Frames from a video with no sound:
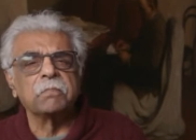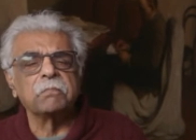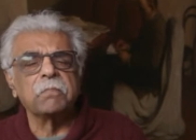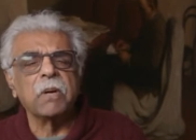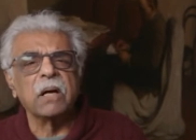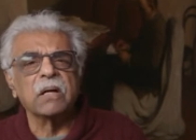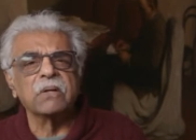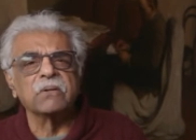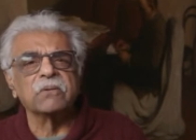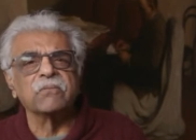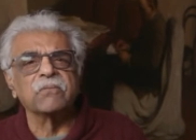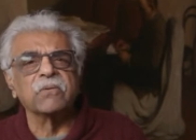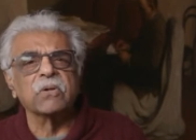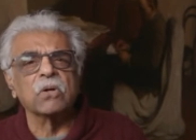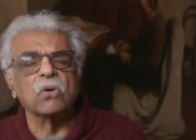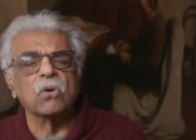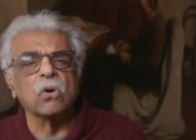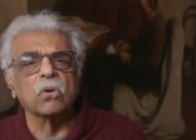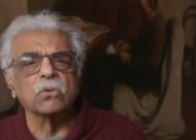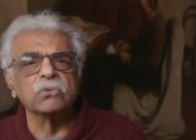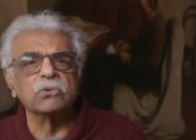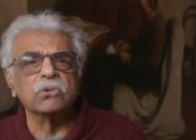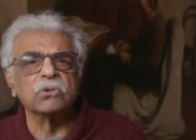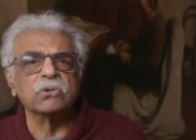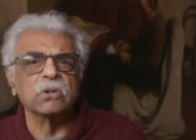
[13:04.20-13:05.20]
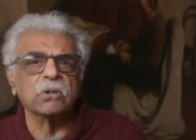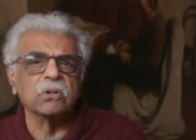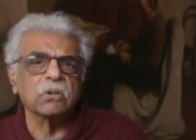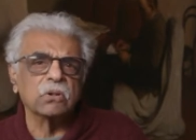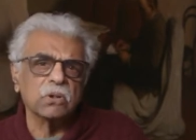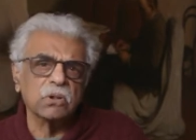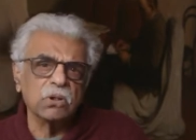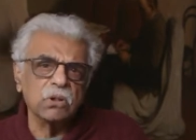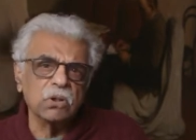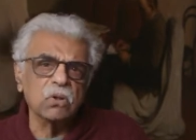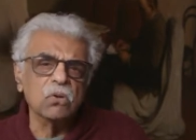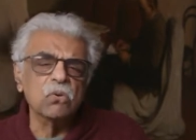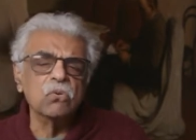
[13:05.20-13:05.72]
part of the continent.
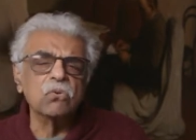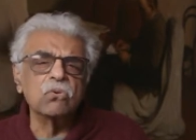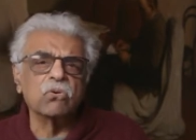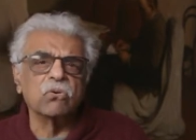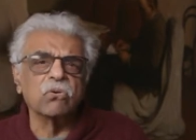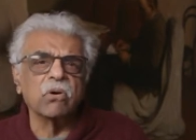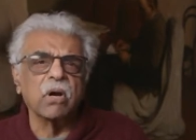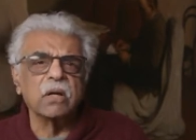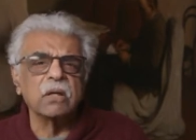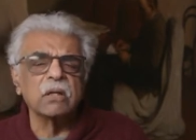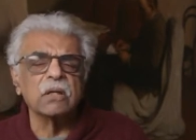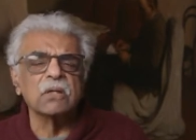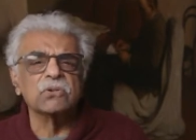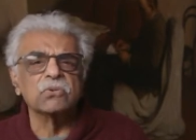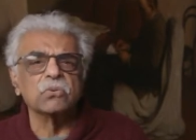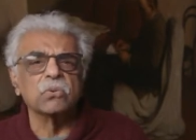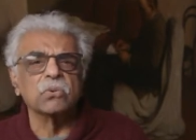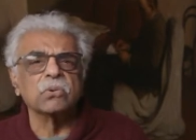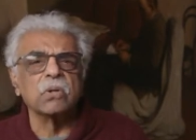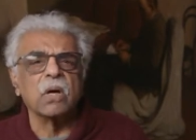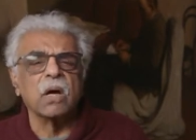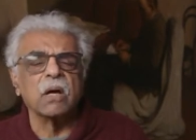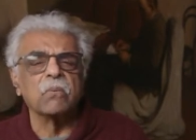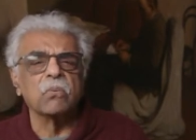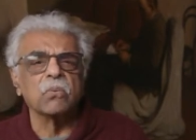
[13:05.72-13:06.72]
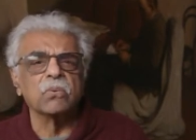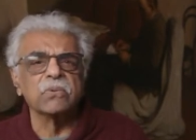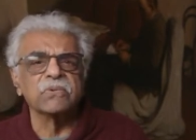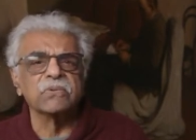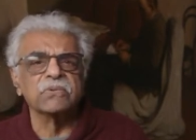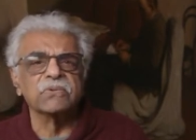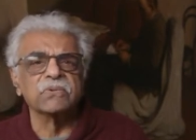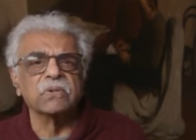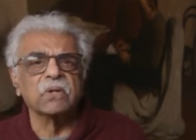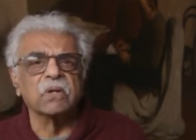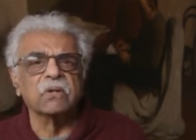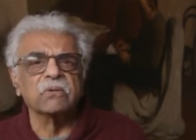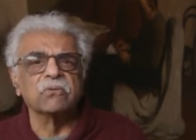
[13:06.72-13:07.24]
The Ukraine is what I
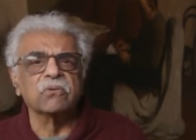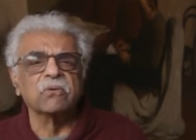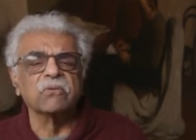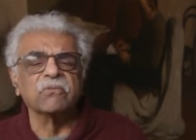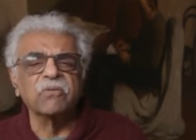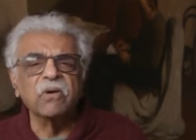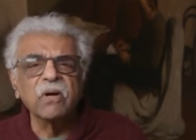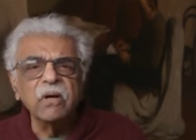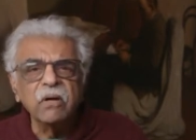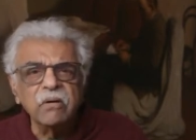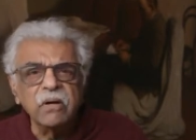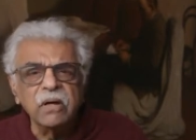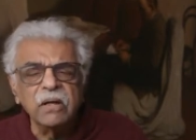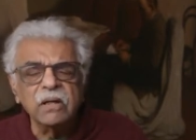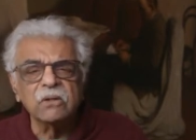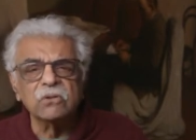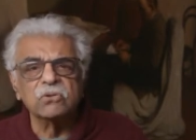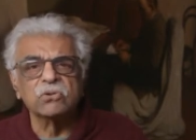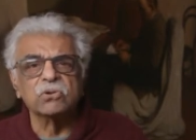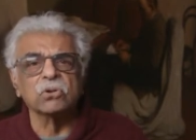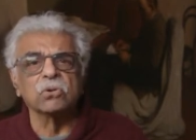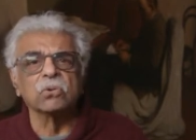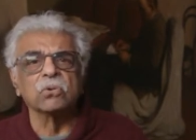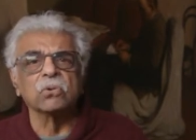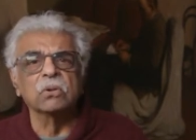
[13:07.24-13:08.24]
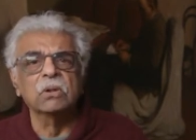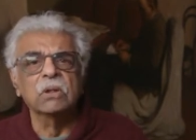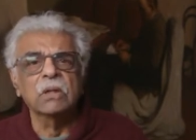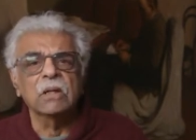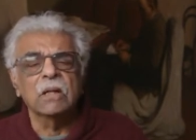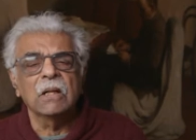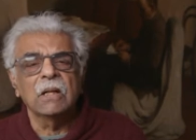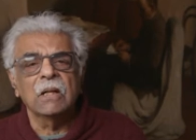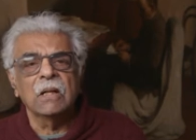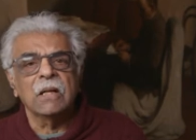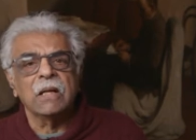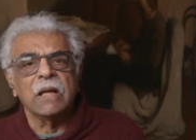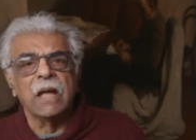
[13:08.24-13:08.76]
was referring to.
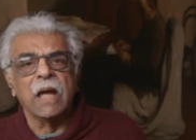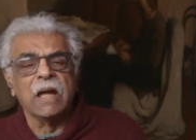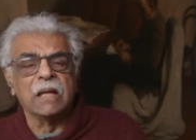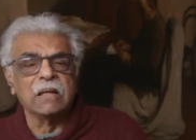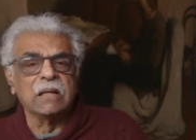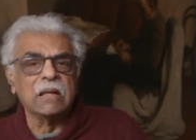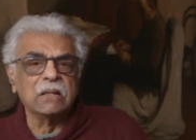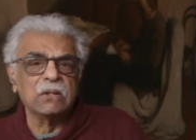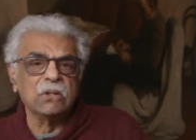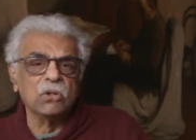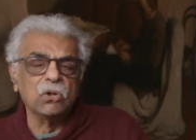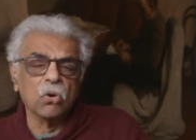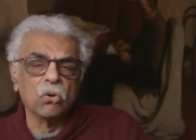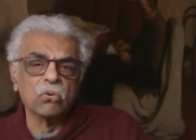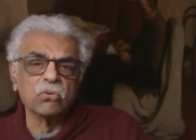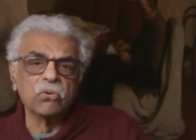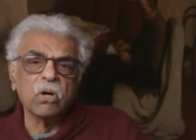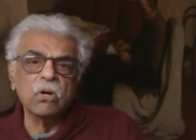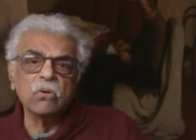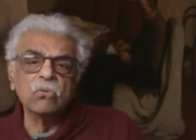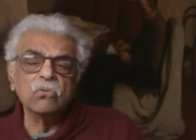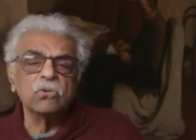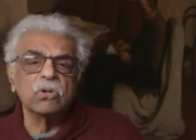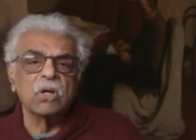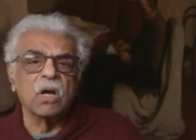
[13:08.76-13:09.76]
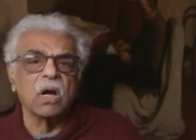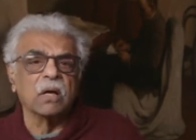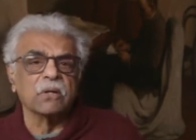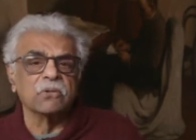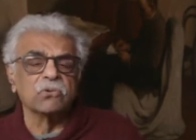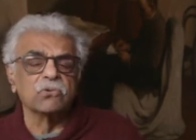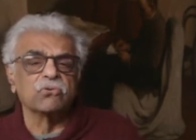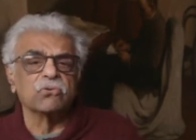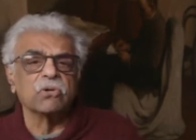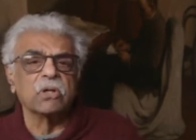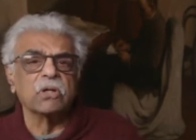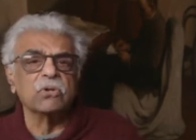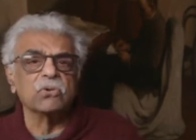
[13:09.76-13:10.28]
And in your own
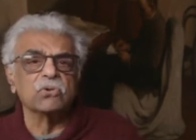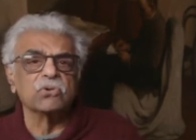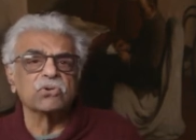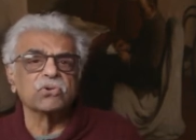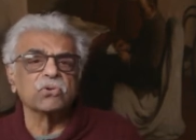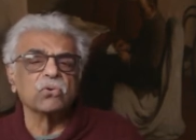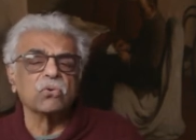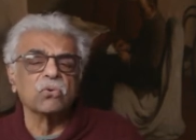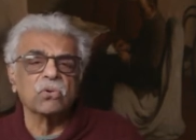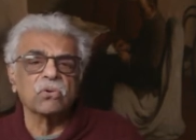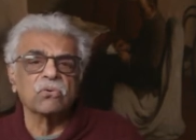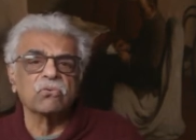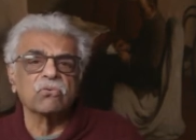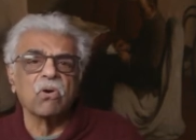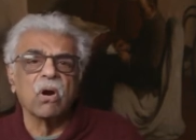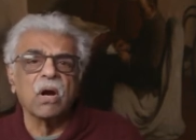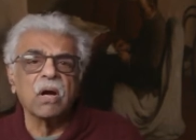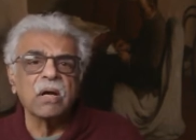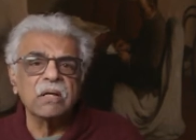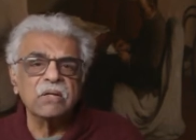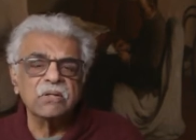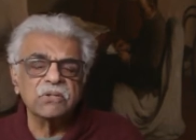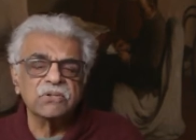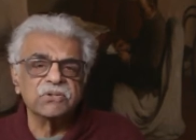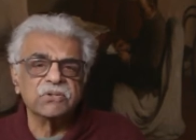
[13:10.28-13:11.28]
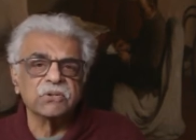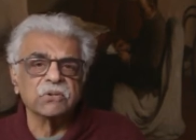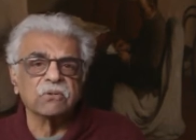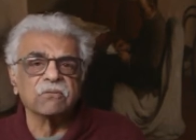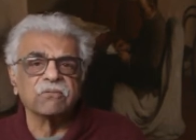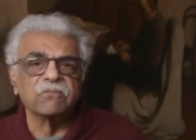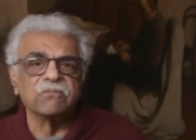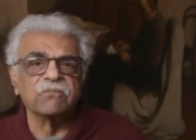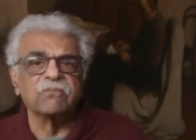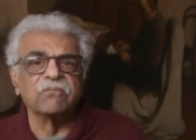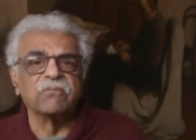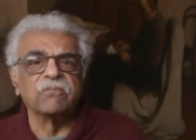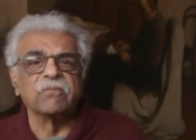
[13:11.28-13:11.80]
country, you saw a rise
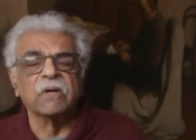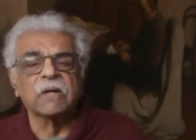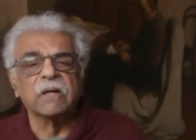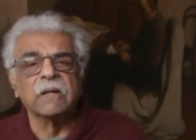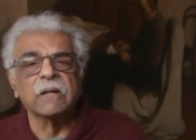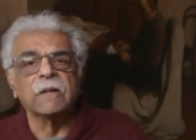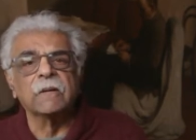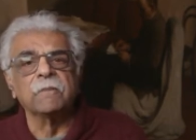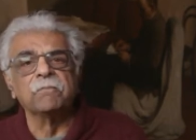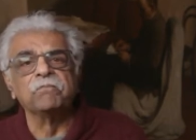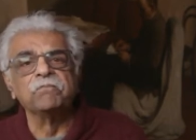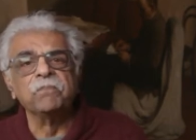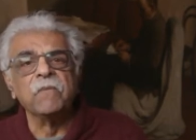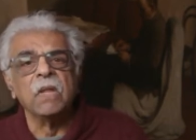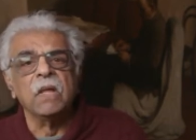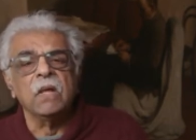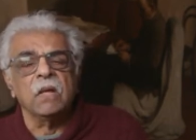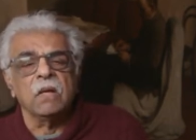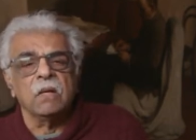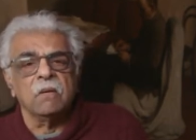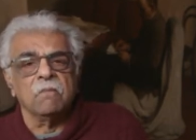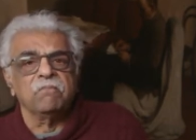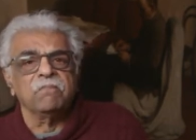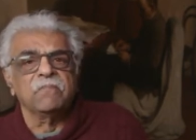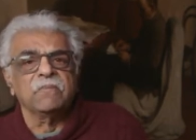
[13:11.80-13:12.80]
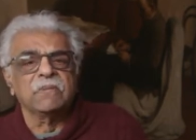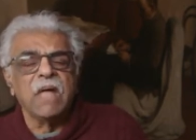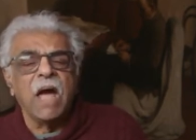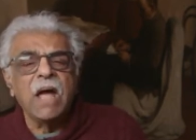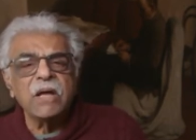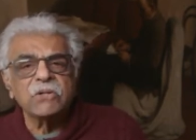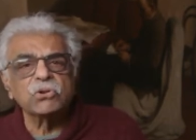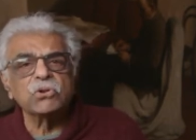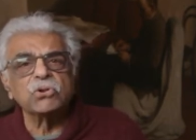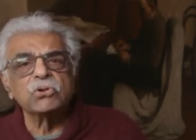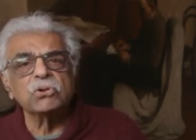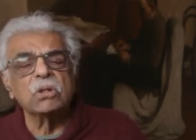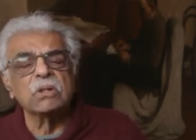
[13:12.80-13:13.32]
of
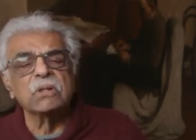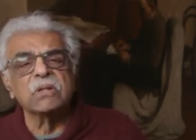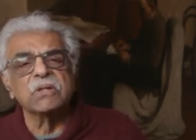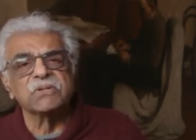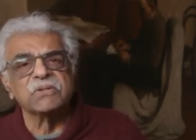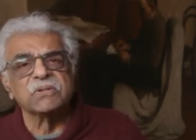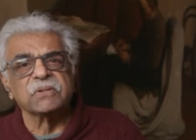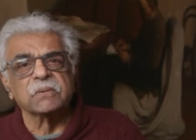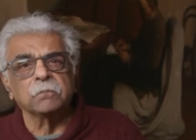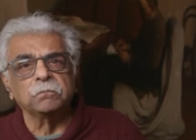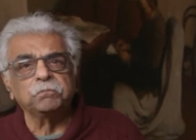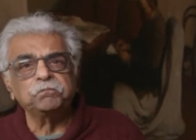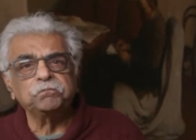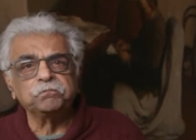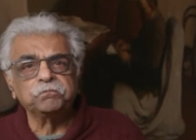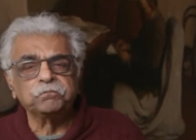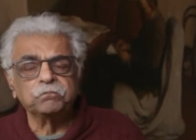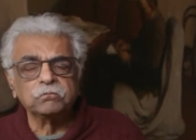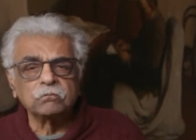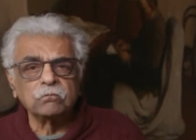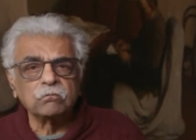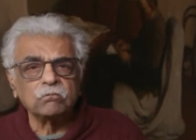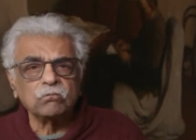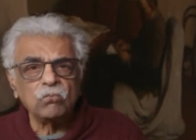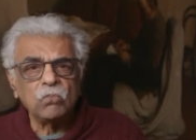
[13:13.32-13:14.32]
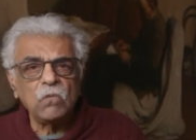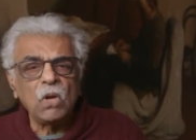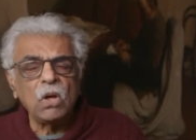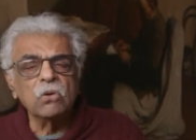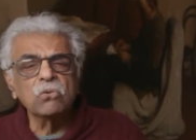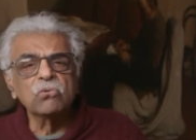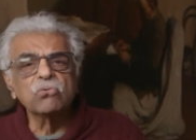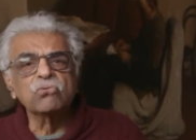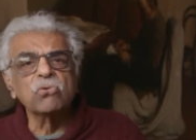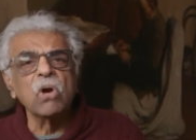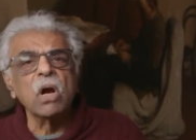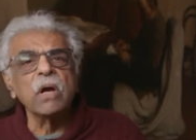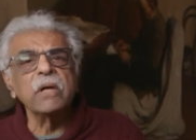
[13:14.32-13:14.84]
nationalism,
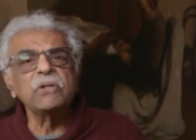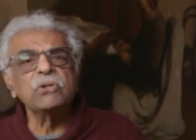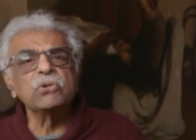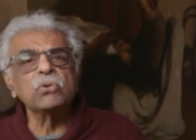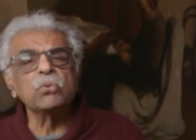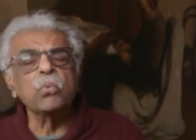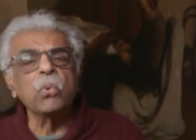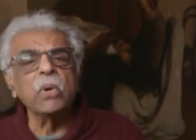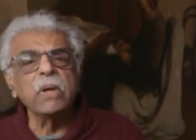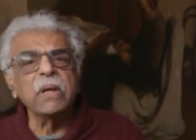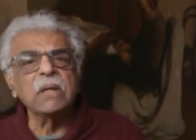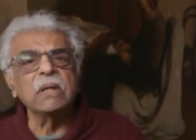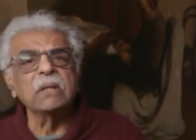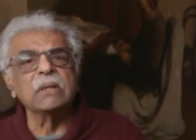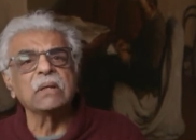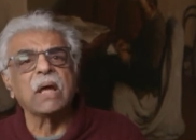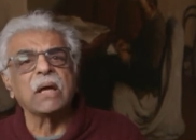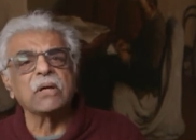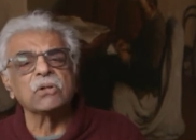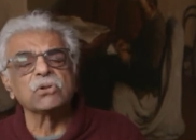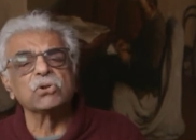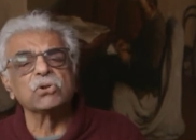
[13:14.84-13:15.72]
right-wing